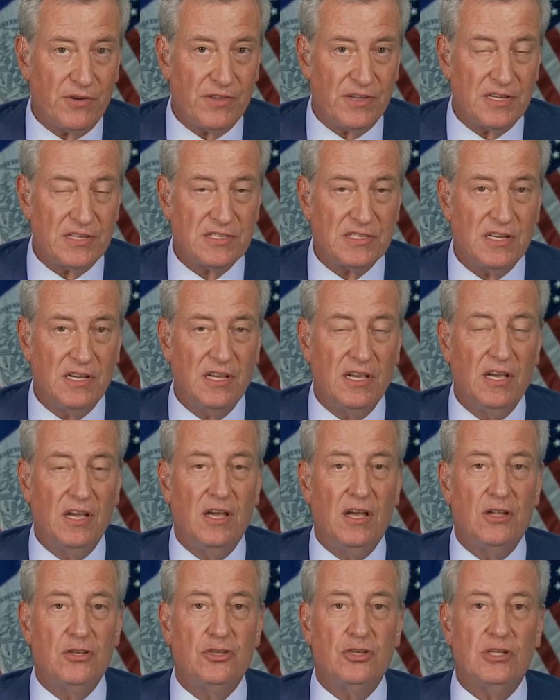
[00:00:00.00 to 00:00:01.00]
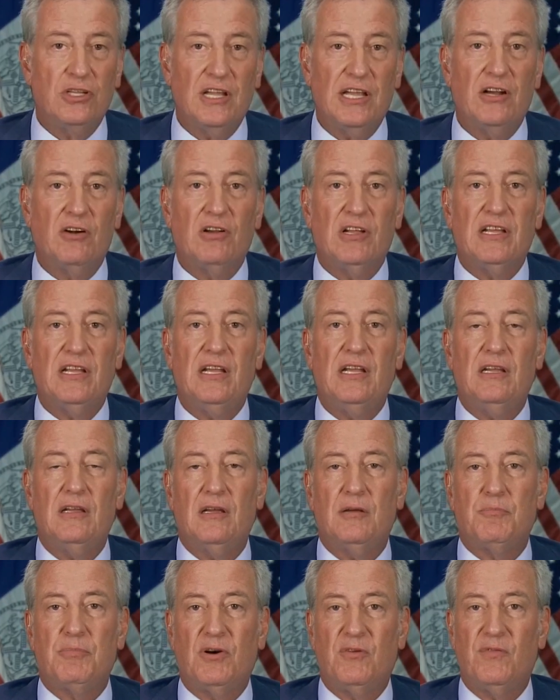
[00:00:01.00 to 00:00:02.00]
this to literally
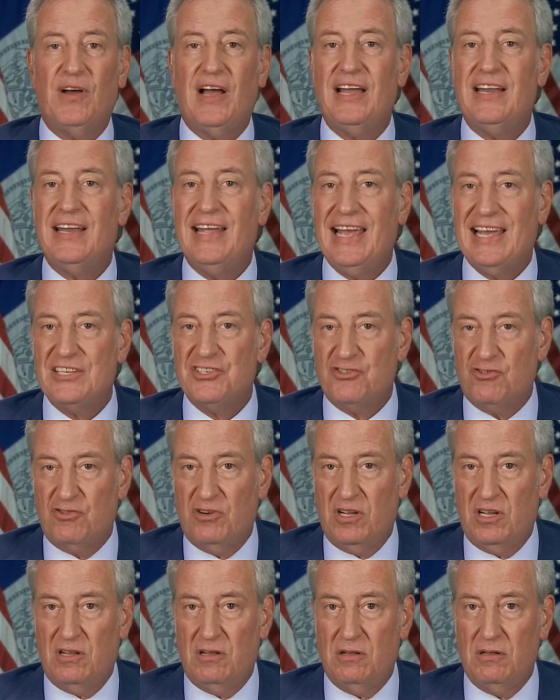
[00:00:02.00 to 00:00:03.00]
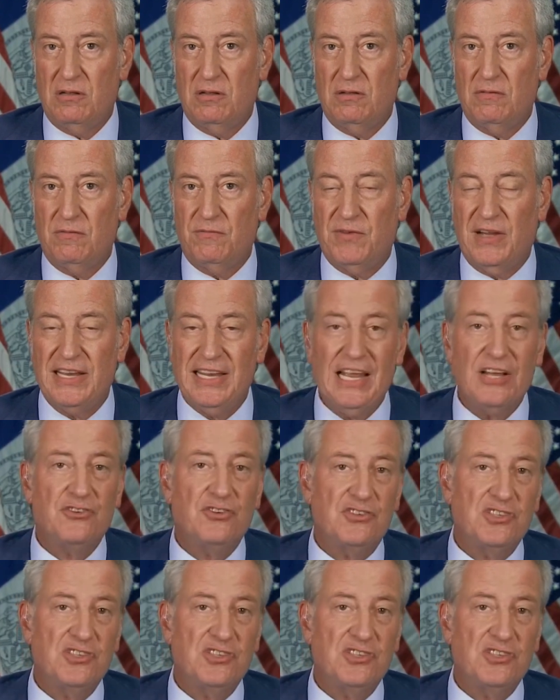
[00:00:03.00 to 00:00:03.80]
provide extra financial